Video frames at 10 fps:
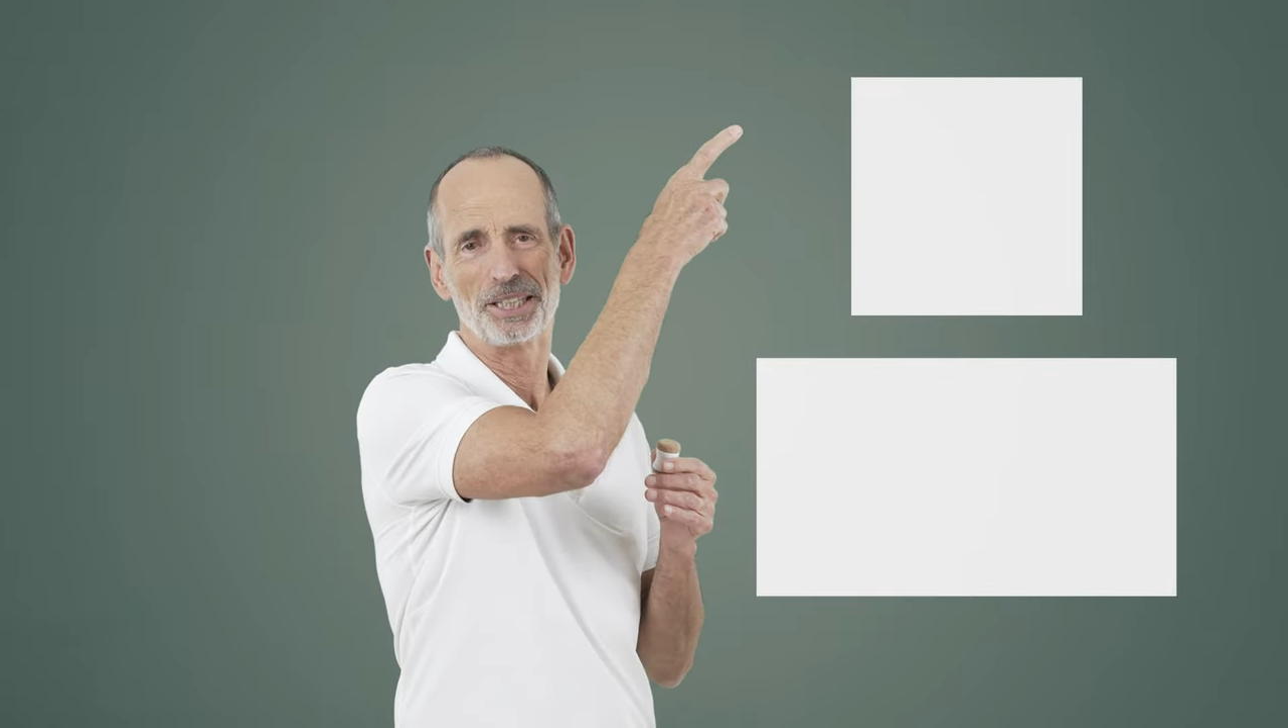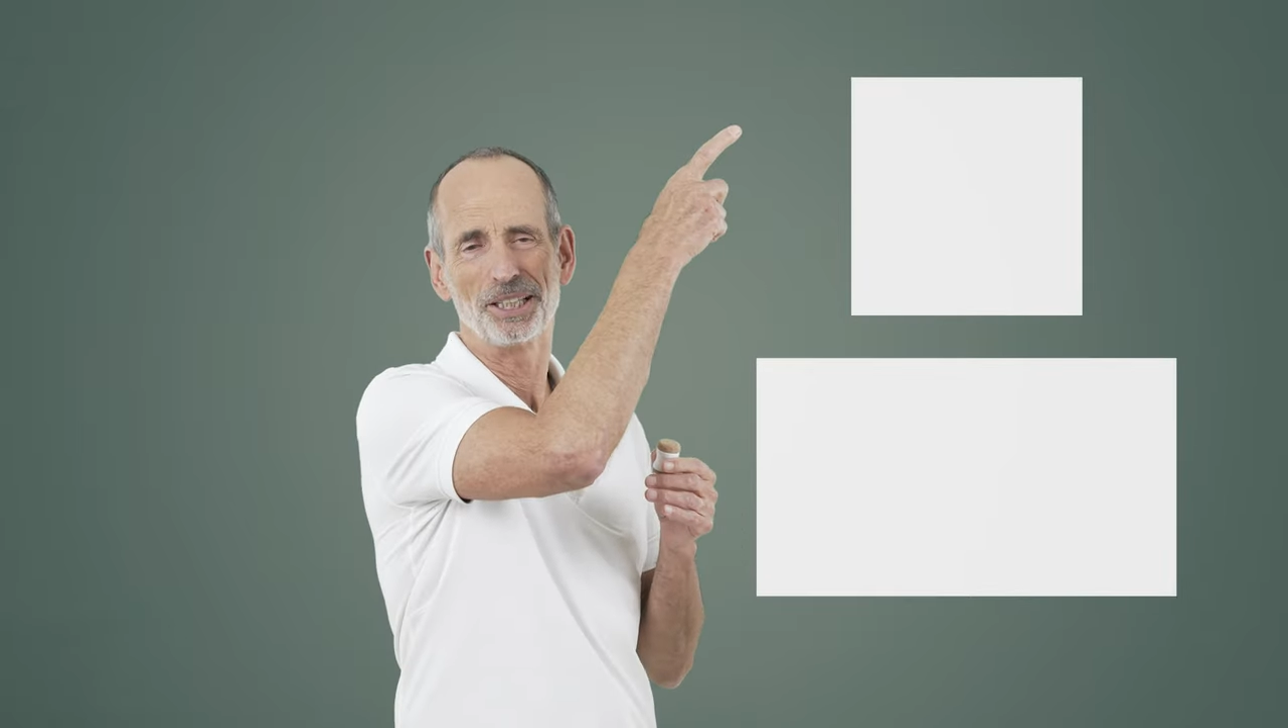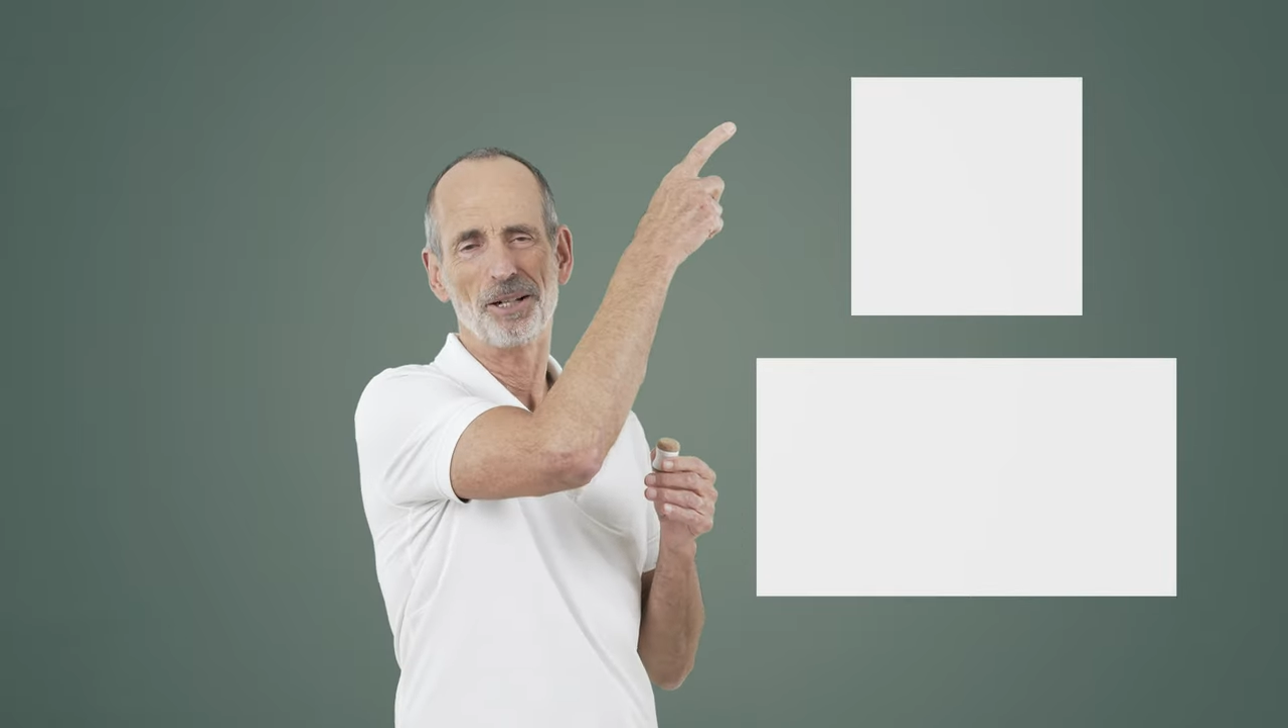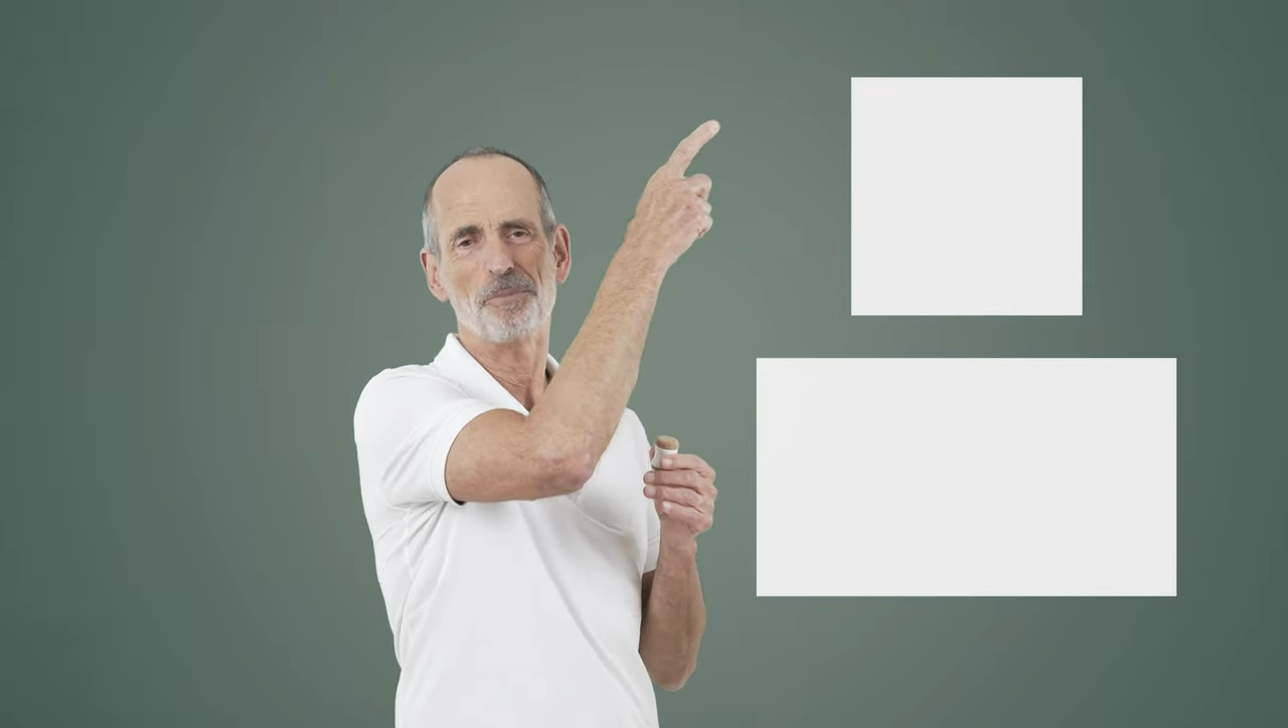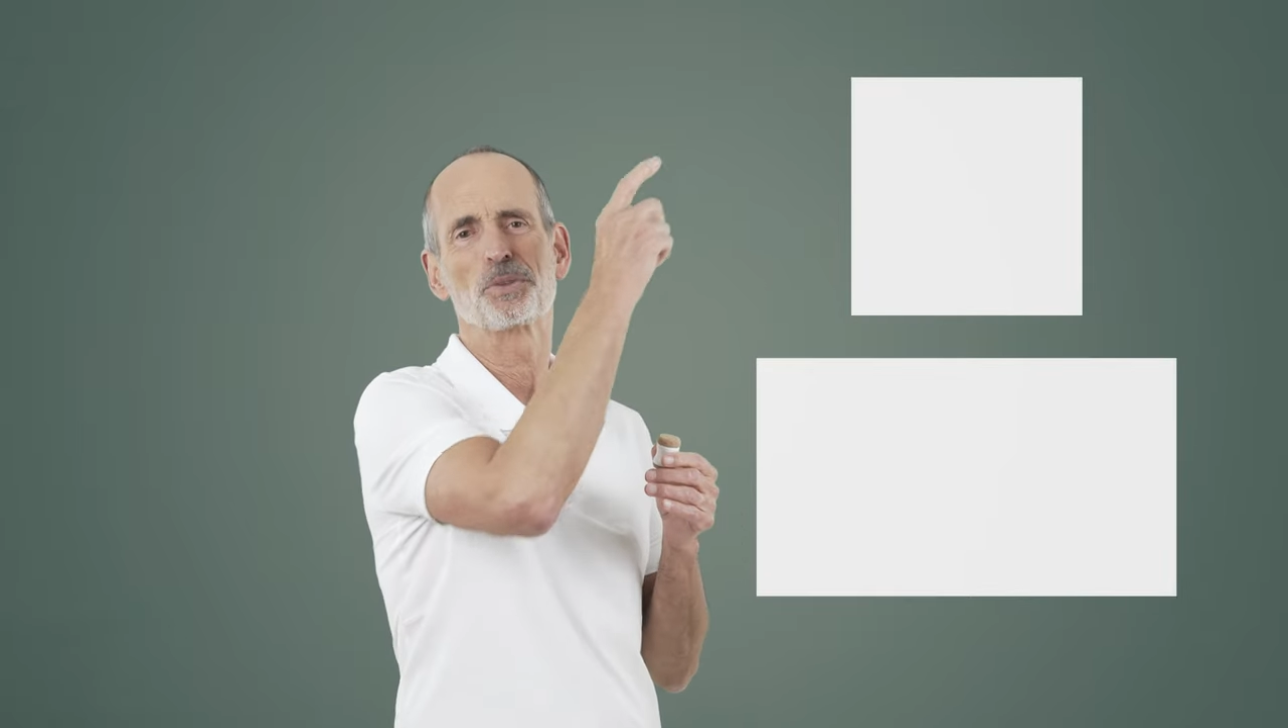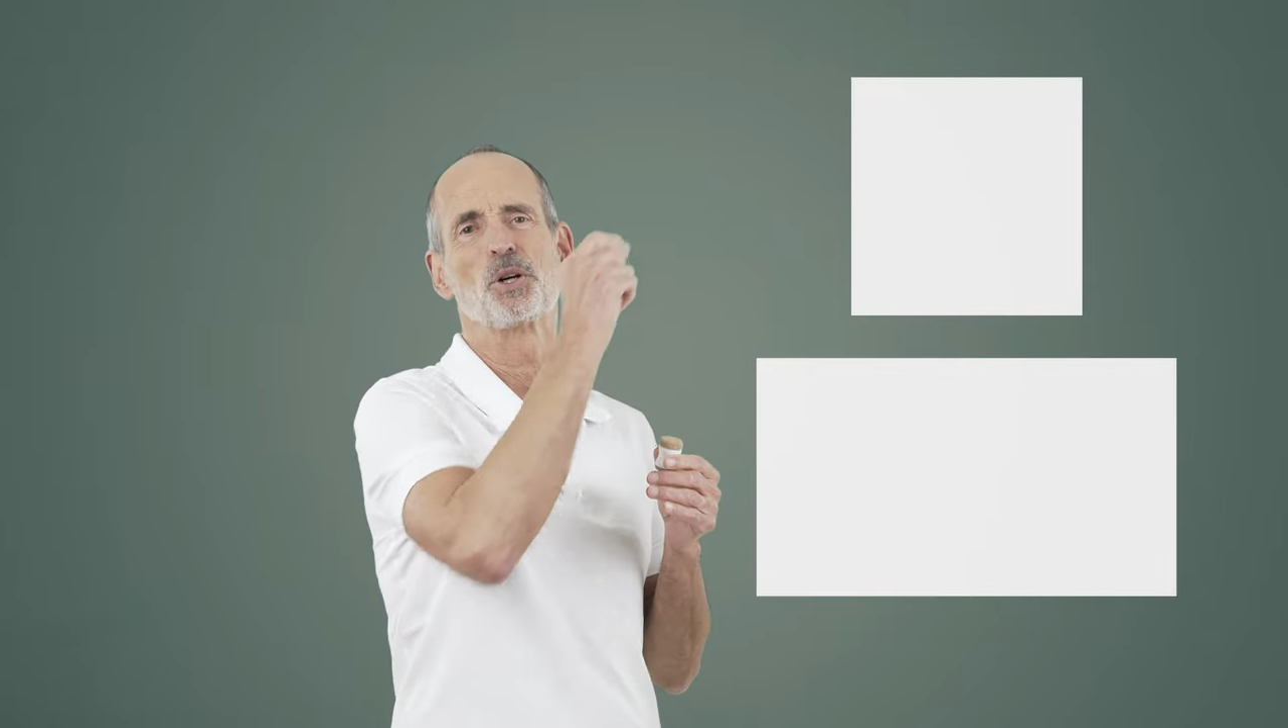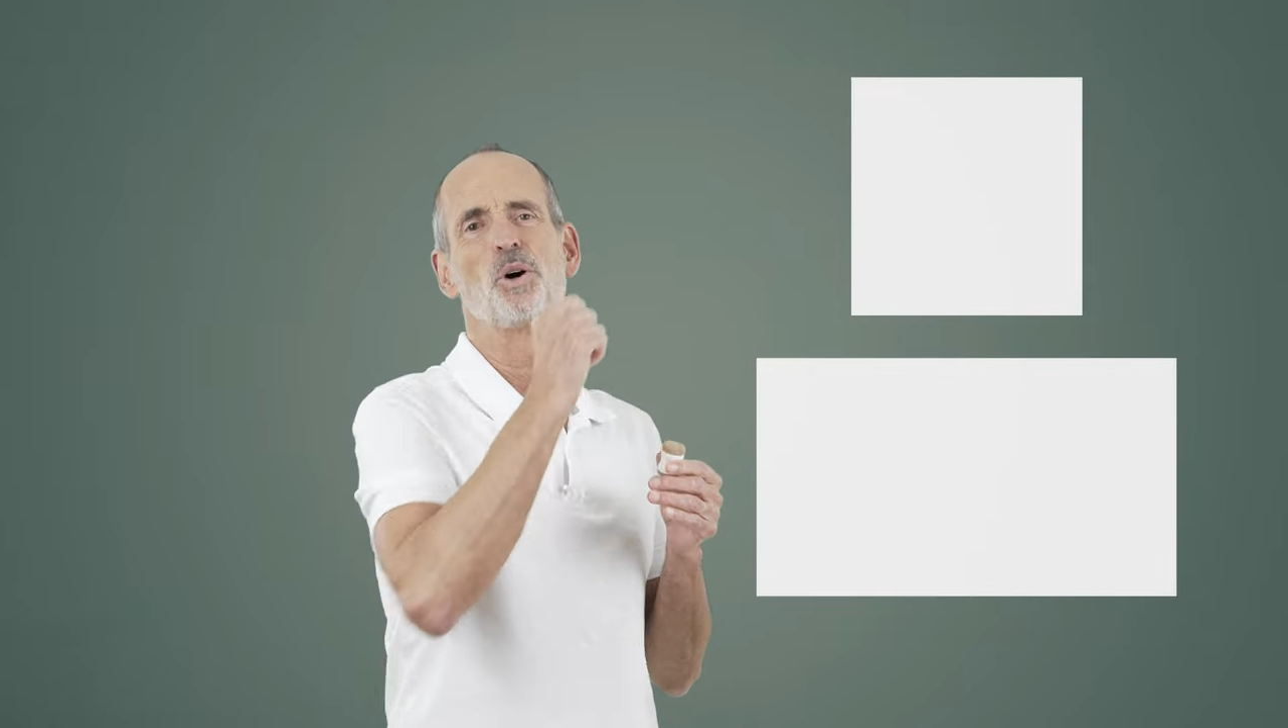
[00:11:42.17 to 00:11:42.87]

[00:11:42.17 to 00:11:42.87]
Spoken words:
up here.